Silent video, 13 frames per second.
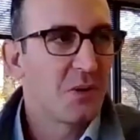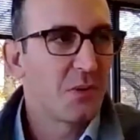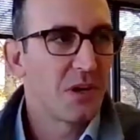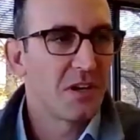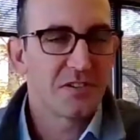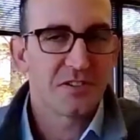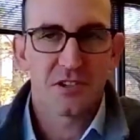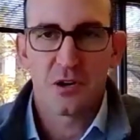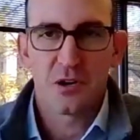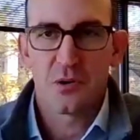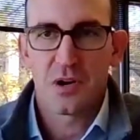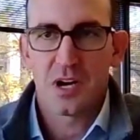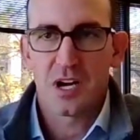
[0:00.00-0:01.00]
We are
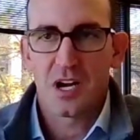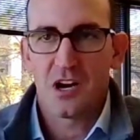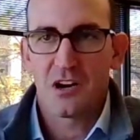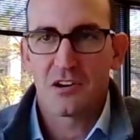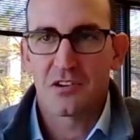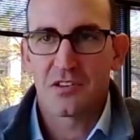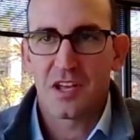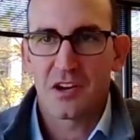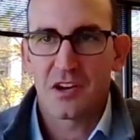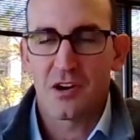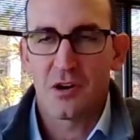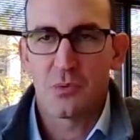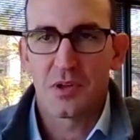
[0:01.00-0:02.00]
so honored that
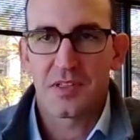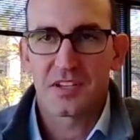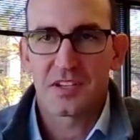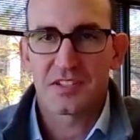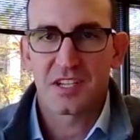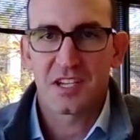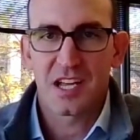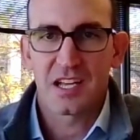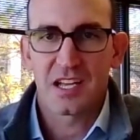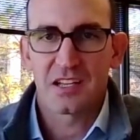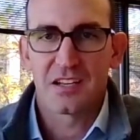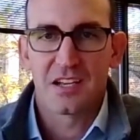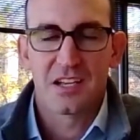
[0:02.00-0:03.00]
you're all with us
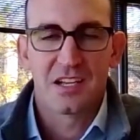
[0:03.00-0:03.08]
today